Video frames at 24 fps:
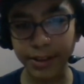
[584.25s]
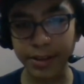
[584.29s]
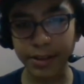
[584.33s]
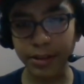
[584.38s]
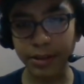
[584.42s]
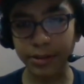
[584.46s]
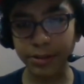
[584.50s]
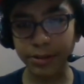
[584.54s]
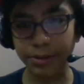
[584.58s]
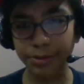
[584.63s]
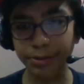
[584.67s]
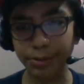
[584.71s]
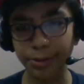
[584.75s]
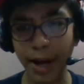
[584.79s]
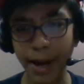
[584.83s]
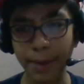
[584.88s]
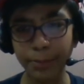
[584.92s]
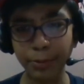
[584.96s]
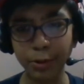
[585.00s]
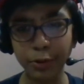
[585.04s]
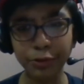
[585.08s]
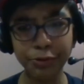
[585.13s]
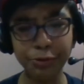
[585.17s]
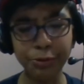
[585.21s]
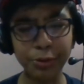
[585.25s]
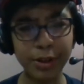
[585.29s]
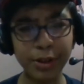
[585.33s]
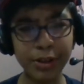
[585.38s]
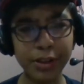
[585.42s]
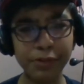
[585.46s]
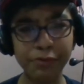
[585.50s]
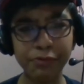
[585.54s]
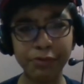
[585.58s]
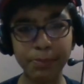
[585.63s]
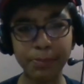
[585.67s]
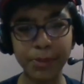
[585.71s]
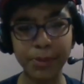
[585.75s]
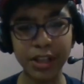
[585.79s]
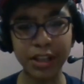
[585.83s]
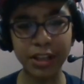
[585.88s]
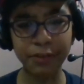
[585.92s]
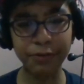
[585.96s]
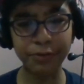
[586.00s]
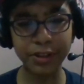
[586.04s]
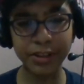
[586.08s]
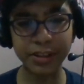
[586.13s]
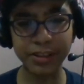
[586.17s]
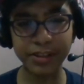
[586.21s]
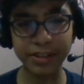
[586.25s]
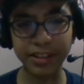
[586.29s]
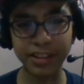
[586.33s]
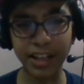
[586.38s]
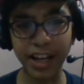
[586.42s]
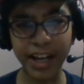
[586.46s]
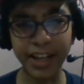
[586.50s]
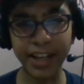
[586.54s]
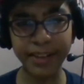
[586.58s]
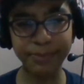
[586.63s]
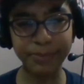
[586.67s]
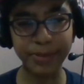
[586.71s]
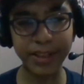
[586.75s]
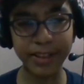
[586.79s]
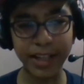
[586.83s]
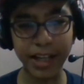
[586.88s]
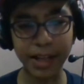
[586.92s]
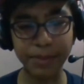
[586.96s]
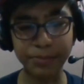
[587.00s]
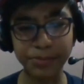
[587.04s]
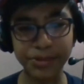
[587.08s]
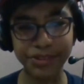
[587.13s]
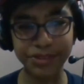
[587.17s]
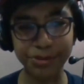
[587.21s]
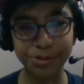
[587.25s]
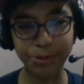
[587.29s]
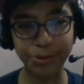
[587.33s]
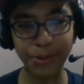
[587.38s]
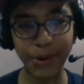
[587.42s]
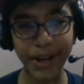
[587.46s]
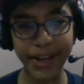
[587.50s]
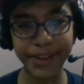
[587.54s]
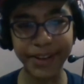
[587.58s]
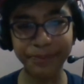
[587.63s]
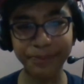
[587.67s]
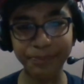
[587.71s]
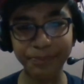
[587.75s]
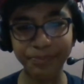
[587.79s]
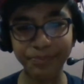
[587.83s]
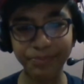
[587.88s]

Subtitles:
So I'm not really familiar with this line, but I'm just trying.